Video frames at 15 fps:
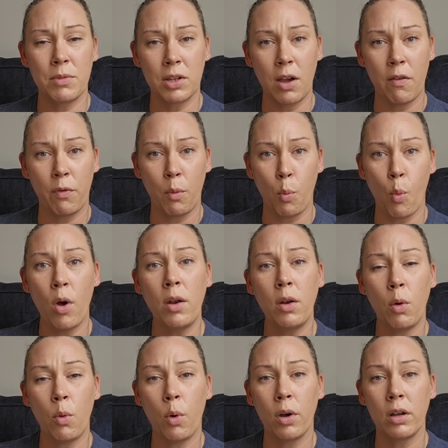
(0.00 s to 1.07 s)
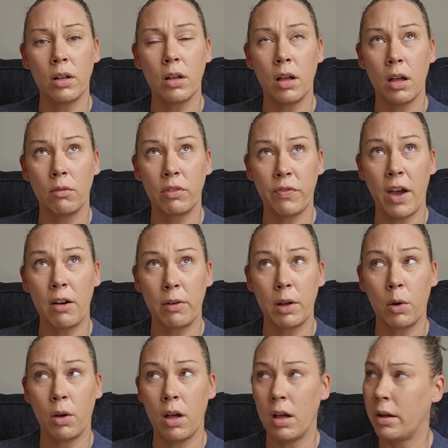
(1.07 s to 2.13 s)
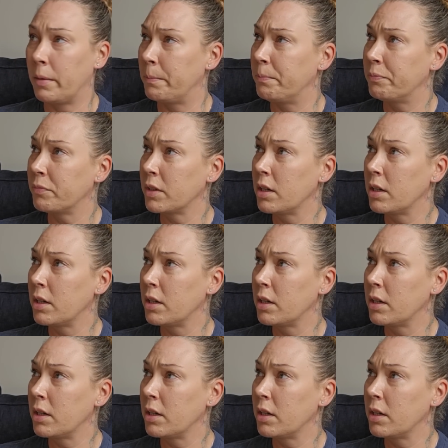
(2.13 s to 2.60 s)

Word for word: to go from one oil uh, refinery um,